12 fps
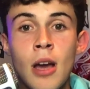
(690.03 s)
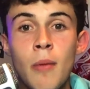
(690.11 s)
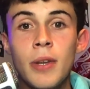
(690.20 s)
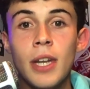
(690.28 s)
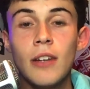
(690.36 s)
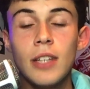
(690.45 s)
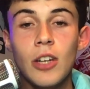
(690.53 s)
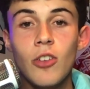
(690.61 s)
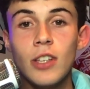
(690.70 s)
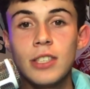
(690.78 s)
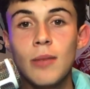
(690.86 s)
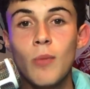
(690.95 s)
But now
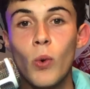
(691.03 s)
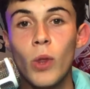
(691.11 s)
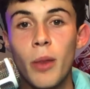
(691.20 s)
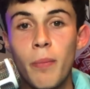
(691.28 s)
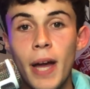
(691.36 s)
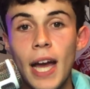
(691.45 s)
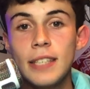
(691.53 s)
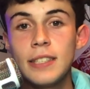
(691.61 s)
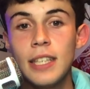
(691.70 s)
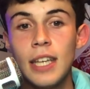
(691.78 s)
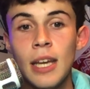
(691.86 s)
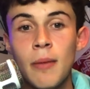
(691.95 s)
digressing more to the
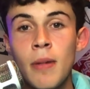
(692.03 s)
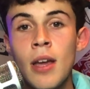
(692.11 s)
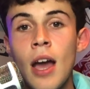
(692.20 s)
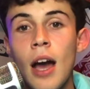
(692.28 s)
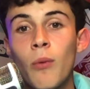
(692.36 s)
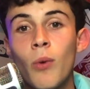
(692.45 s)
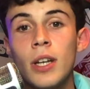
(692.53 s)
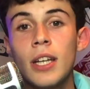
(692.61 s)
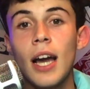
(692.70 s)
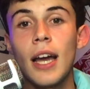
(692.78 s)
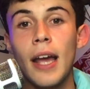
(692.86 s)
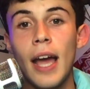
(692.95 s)
passing game, one
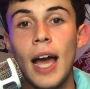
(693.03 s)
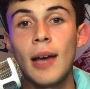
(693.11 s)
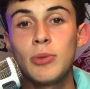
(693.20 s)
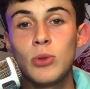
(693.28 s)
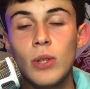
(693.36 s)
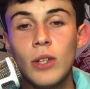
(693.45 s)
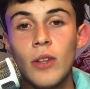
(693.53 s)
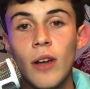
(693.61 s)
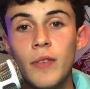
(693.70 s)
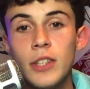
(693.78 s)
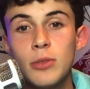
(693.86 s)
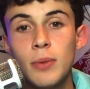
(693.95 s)
guy I absolutely
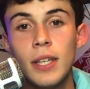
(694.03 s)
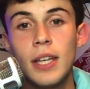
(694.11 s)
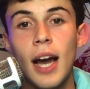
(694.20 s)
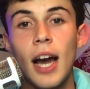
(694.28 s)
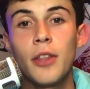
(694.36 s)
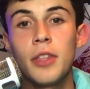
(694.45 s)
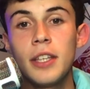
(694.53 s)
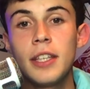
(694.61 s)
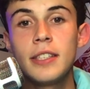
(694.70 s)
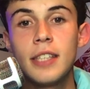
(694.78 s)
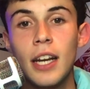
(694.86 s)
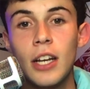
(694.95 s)
love this week, I think
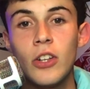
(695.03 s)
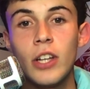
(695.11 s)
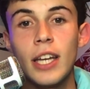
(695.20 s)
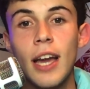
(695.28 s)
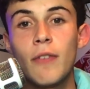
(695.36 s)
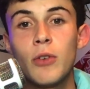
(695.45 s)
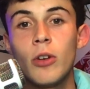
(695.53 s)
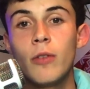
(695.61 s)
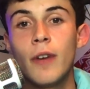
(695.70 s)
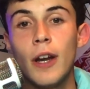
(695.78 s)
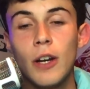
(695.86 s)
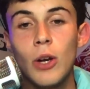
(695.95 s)
he's going to click after a
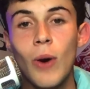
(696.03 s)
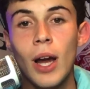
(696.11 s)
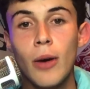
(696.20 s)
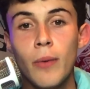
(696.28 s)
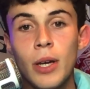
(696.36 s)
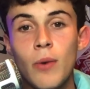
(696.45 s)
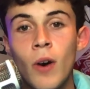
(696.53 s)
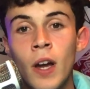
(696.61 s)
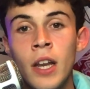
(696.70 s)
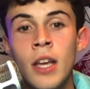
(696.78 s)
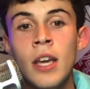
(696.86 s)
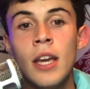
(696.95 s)
very quiet week
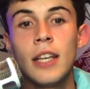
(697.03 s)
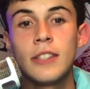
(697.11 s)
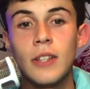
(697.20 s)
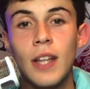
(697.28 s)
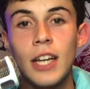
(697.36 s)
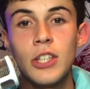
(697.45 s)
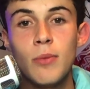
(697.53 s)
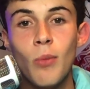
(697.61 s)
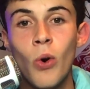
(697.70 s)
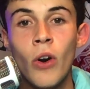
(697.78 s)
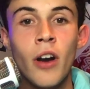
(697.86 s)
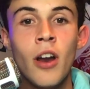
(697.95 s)
one, is Elijah
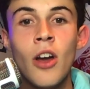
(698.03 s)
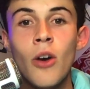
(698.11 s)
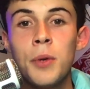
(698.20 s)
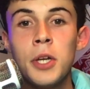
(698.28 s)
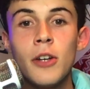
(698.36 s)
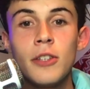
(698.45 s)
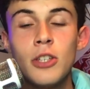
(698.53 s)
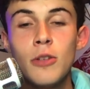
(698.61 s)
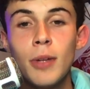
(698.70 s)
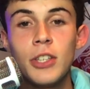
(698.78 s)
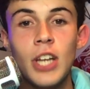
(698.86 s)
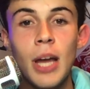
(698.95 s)
Moore. We heard too
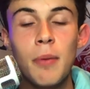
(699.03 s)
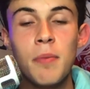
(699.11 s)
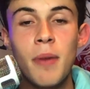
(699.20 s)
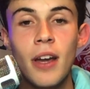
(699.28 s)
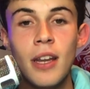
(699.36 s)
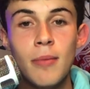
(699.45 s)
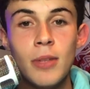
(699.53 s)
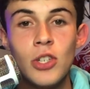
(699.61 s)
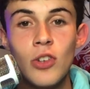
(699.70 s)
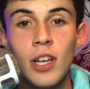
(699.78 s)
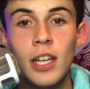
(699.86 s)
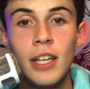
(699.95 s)
much hype about him in
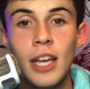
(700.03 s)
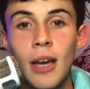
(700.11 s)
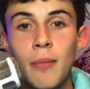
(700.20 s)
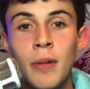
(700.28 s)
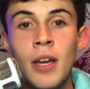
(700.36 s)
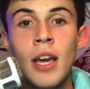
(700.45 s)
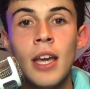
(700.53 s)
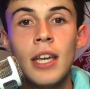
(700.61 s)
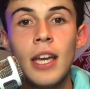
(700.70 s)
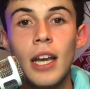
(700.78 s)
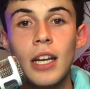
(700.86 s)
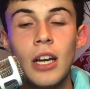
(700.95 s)
training camp.
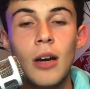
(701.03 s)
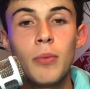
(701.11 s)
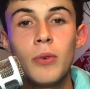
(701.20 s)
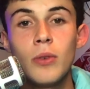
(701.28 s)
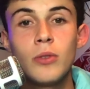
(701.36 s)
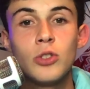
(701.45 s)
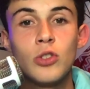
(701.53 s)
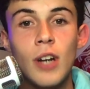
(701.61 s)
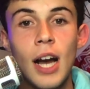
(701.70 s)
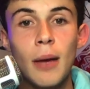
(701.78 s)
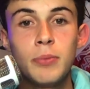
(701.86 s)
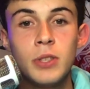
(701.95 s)
He had a couple
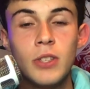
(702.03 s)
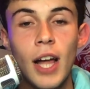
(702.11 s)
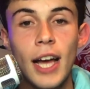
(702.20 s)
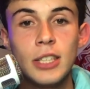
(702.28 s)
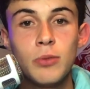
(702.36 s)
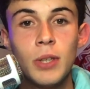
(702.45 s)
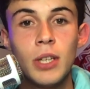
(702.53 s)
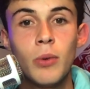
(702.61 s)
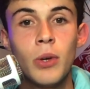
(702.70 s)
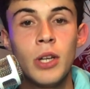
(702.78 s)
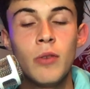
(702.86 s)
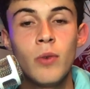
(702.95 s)
drops last week
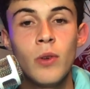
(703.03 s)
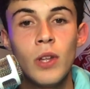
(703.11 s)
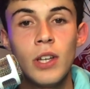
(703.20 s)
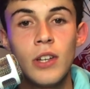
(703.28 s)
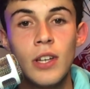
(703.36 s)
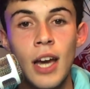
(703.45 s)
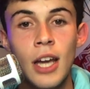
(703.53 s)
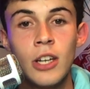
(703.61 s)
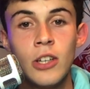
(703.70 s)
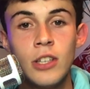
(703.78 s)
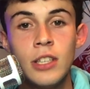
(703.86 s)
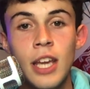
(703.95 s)
where he really could have had a
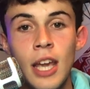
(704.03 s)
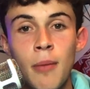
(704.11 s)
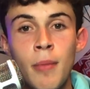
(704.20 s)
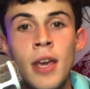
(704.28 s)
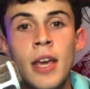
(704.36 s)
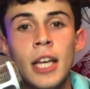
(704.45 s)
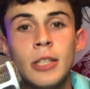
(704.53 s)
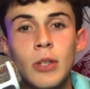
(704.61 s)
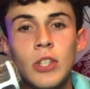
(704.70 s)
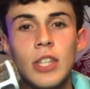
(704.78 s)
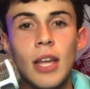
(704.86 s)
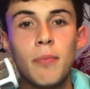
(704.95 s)
good game,
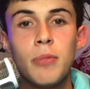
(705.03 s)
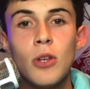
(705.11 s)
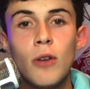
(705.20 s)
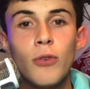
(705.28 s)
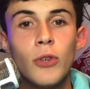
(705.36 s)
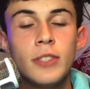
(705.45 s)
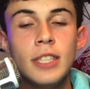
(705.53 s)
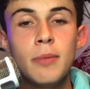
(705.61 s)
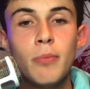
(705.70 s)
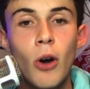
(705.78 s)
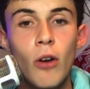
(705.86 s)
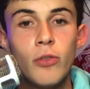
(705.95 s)
especially that beautiful
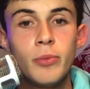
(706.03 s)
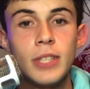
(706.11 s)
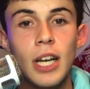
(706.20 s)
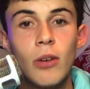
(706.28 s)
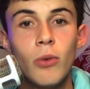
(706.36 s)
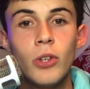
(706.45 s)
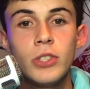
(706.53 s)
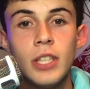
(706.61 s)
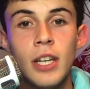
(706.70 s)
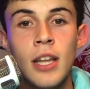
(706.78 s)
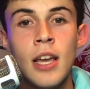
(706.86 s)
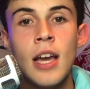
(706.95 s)
deep ball from Zach
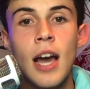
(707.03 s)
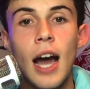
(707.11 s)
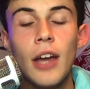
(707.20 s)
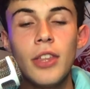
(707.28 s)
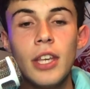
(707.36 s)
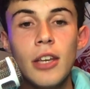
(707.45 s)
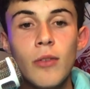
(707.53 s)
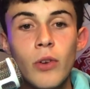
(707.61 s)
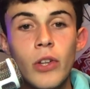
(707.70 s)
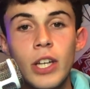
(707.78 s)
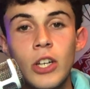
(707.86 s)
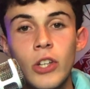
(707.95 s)
Wilson. I think it
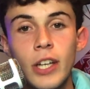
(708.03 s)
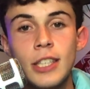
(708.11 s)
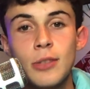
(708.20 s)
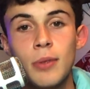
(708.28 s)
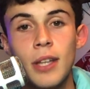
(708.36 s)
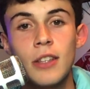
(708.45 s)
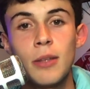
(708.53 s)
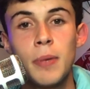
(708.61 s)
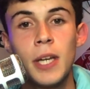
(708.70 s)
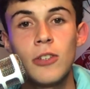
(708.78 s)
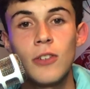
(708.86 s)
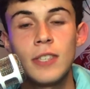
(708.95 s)
really clicks without the
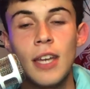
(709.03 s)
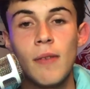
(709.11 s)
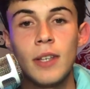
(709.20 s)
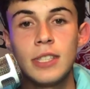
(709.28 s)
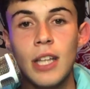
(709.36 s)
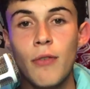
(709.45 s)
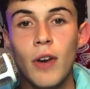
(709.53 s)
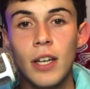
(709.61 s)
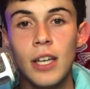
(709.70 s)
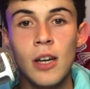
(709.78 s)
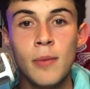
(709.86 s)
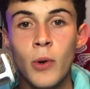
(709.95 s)
Patriots having Stephon
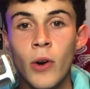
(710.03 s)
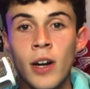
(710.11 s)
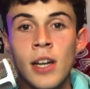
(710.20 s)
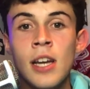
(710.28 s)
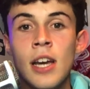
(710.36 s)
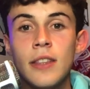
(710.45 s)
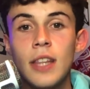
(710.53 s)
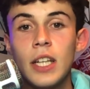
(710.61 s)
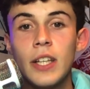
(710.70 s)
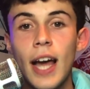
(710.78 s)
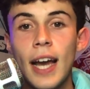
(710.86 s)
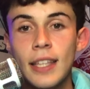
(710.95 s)
Gilmore. They
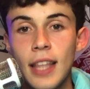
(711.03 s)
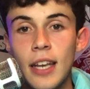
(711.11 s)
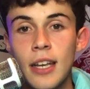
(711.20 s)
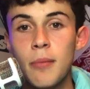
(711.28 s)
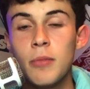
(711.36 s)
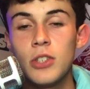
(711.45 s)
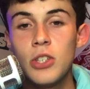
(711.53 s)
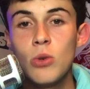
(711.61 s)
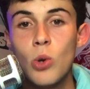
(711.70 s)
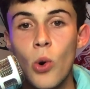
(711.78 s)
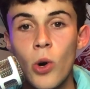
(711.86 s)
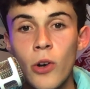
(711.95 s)
lack that number 2
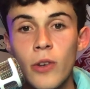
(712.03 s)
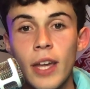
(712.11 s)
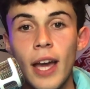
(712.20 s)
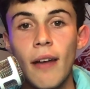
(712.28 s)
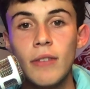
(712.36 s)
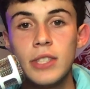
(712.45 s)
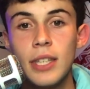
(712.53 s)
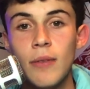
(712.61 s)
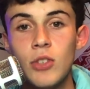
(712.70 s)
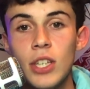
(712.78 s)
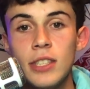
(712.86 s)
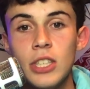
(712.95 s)
corner. They obviously have
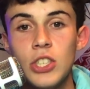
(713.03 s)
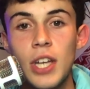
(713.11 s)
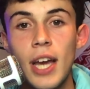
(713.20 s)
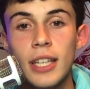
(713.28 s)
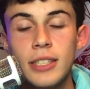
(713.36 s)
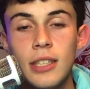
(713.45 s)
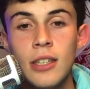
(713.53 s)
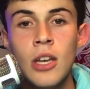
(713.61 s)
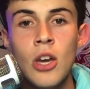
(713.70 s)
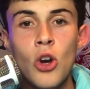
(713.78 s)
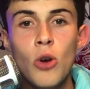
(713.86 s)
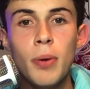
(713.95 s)
J.C. Jackson,
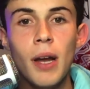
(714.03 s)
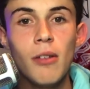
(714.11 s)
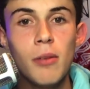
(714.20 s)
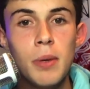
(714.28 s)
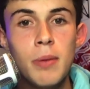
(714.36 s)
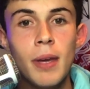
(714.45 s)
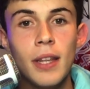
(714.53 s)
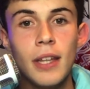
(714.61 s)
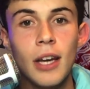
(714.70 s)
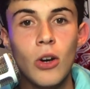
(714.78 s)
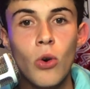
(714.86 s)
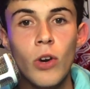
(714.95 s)
who'll probably be
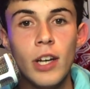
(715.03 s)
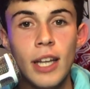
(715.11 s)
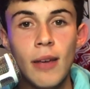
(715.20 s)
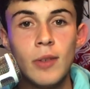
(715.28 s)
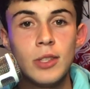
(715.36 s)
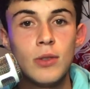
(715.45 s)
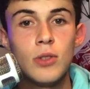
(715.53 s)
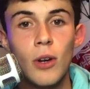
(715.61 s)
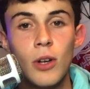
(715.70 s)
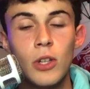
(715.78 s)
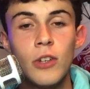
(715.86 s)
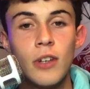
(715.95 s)
mainly on Corey Davis, who's our
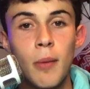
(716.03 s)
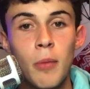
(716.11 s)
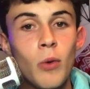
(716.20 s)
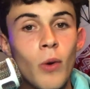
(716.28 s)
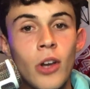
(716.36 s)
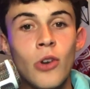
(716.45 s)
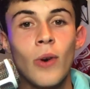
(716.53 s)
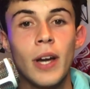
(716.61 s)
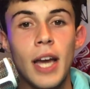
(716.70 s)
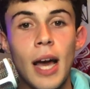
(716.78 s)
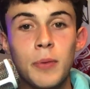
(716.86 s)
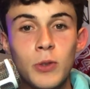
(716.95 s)
clear number 1, who I
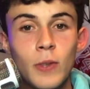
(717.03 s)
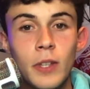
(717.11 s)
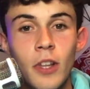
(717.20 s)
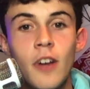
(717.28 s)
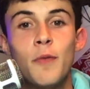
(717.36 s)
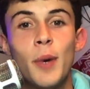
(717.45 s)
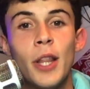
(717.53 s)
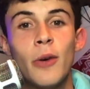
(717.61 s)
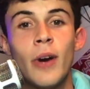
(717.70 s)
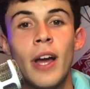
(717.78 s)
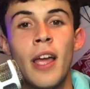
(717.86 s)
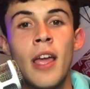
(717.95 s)
absolutely love, by the
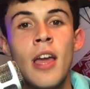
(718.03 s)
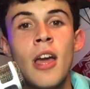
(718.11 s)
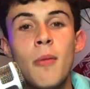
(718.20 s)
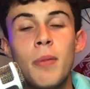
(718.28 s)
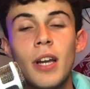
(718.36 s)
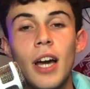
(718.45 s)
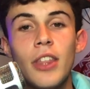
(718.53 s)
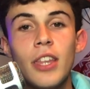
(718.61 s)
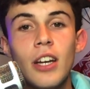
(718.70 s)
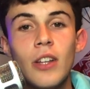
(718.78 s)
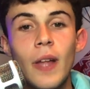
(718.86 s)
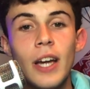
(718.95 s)
way. But I
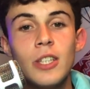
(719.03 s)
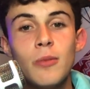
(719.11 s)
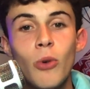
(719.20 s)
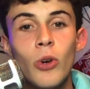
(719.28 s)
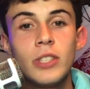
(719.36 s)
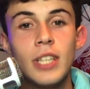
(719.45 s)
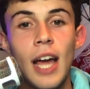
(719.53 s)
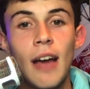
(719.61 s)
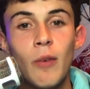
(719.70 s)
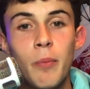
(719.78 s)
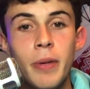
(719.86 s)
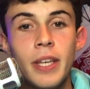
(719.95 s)
think Elijah Moore is going to
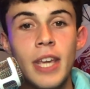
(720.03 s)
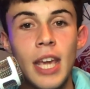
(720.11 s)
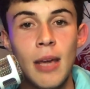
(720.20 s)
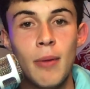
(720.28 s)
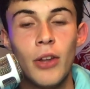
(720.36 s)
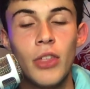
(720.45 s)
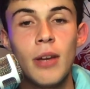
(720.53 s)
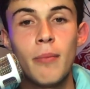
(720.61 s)
have a big game. I think